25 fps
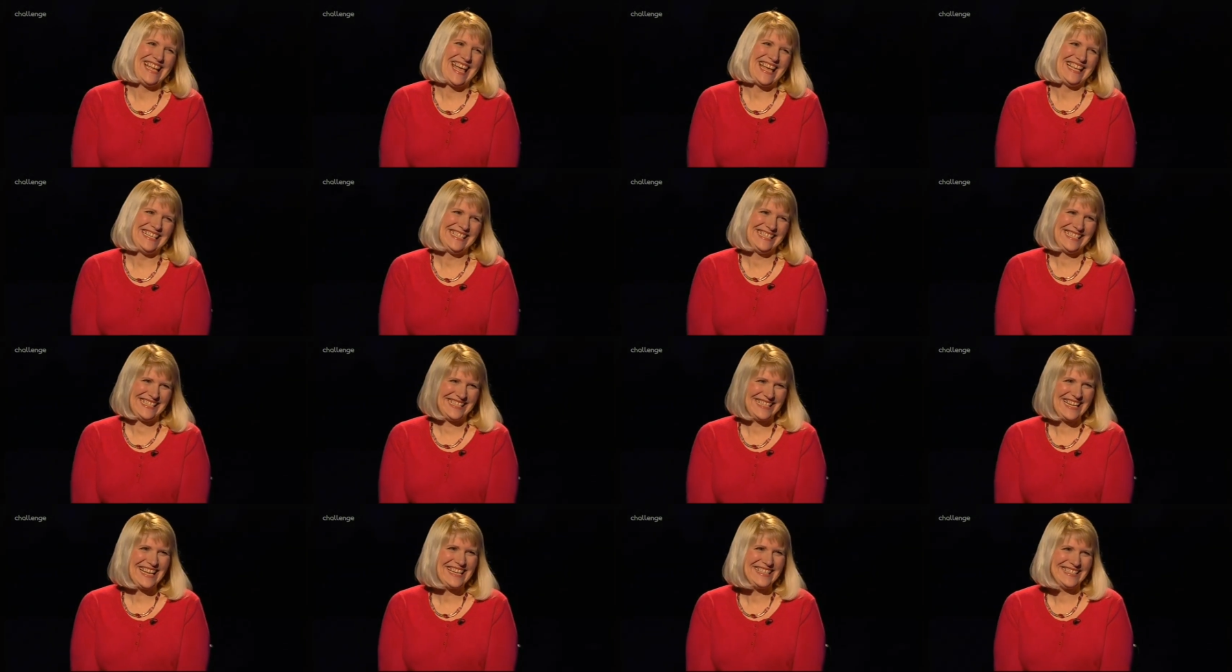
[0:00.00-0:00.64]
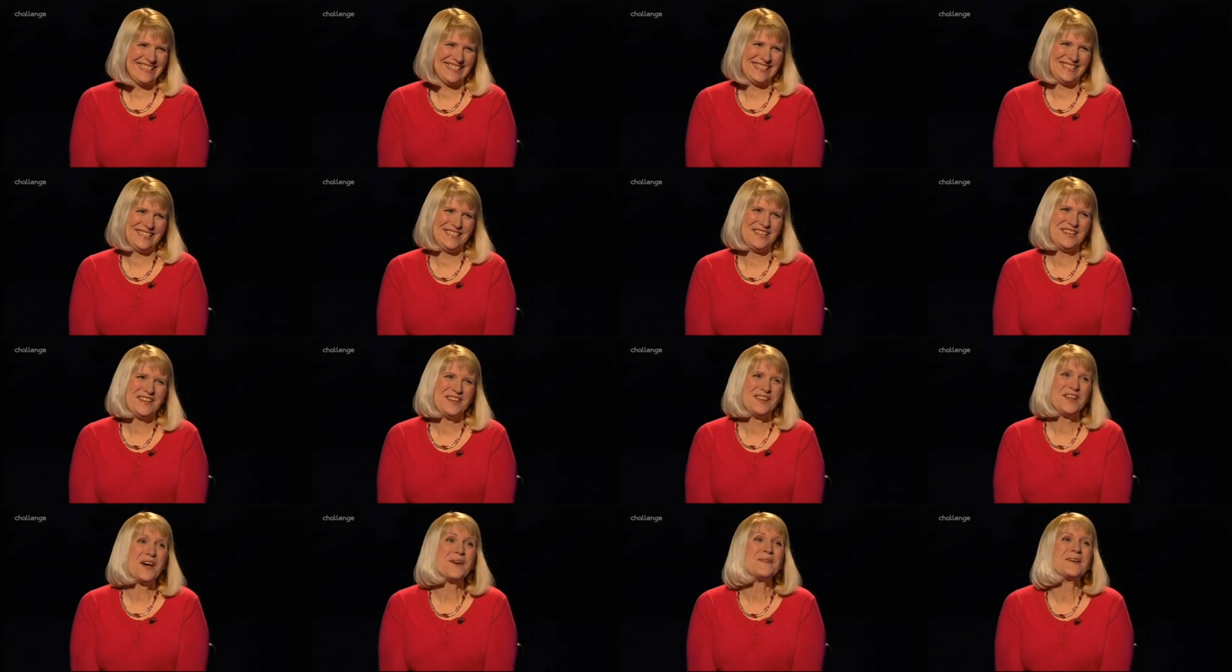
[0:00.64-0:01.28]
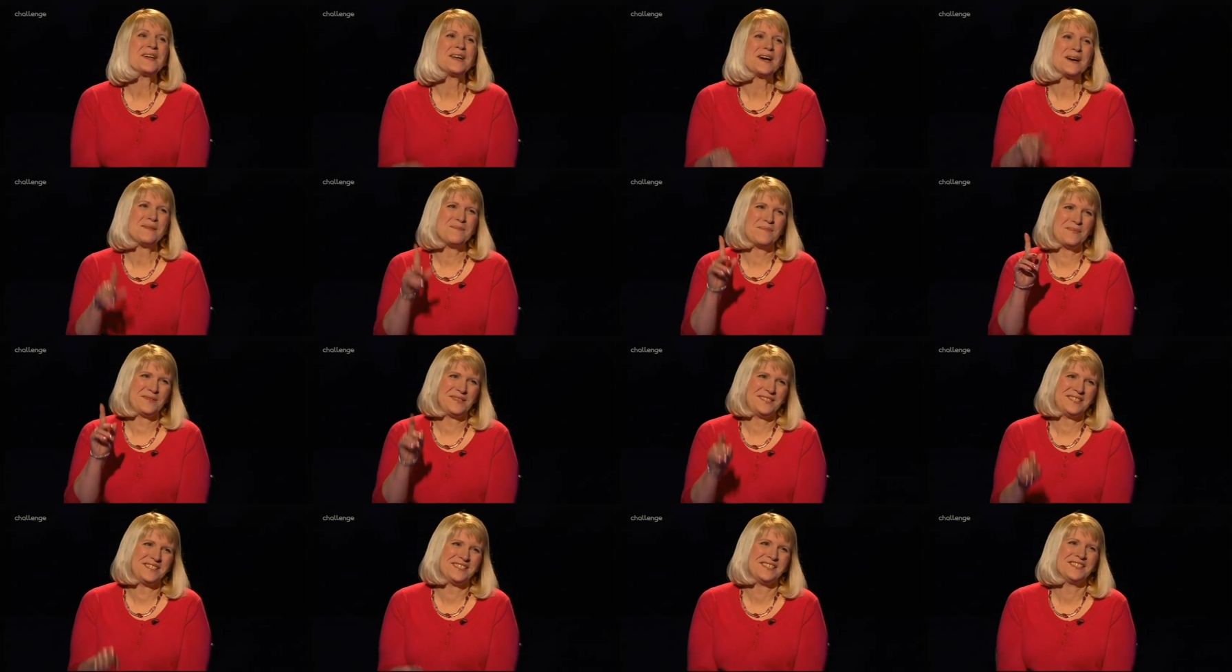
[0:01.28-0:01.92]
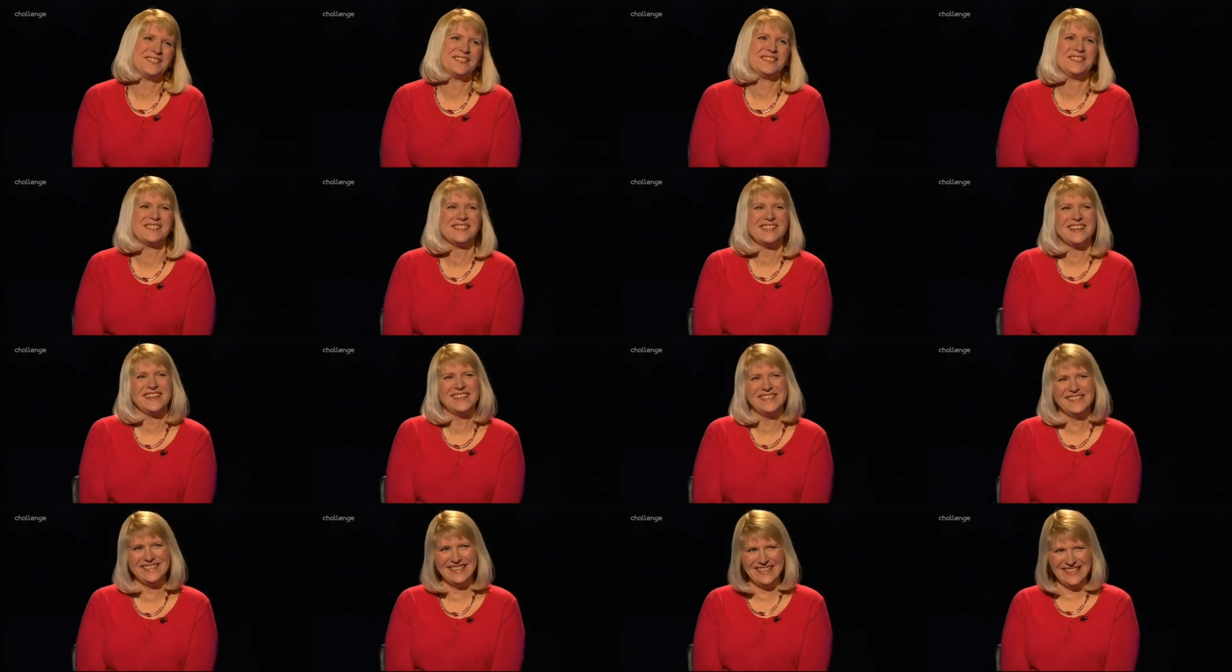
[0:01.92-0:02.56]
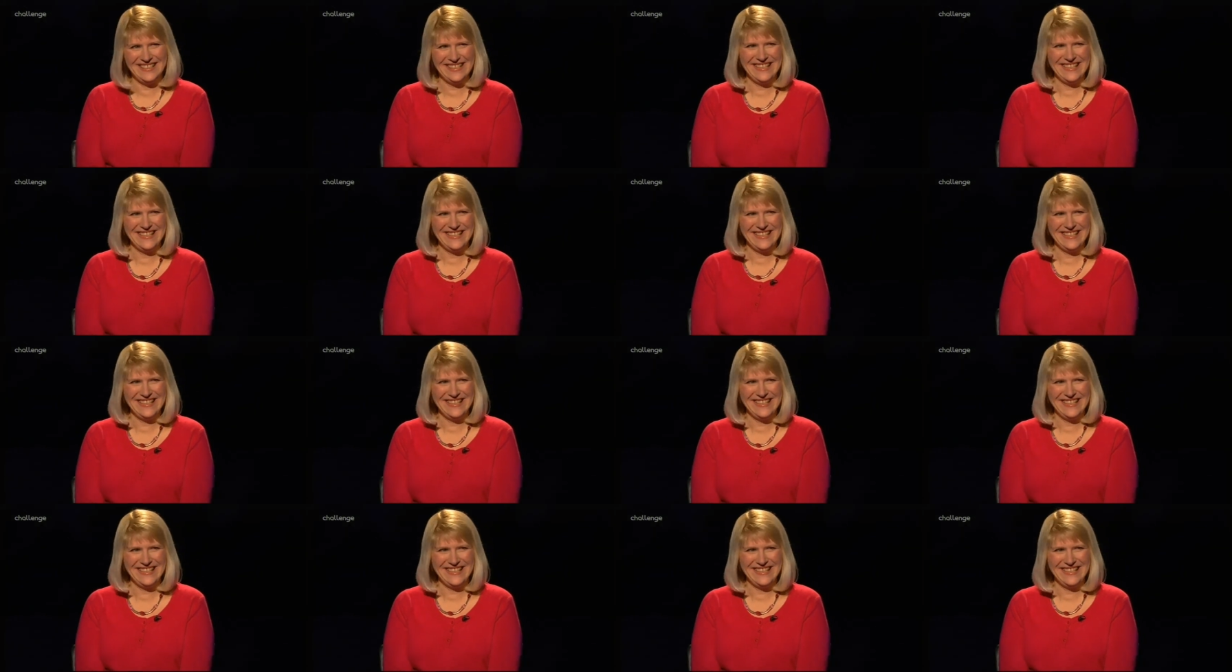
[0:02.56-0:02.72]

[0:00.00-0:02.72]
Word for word: Yes, yes. Going up, which is a good sign.